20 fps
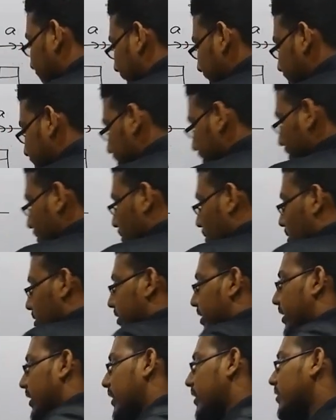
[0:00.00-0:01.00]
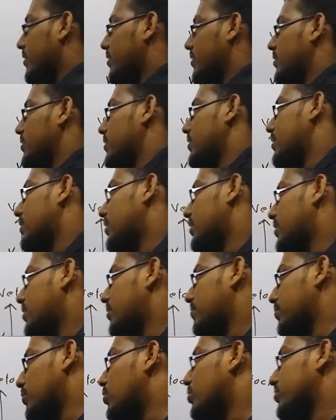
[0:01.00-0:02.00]
bus already
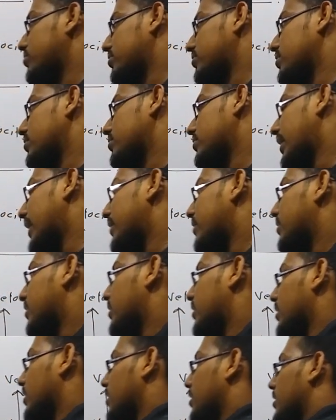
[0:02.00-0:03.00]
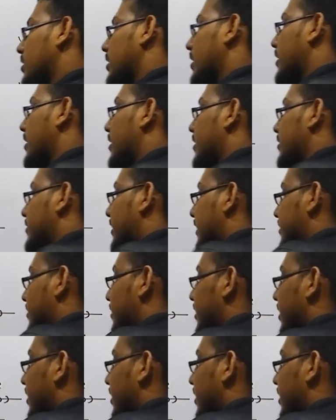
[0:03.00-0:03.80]
moves, right? That's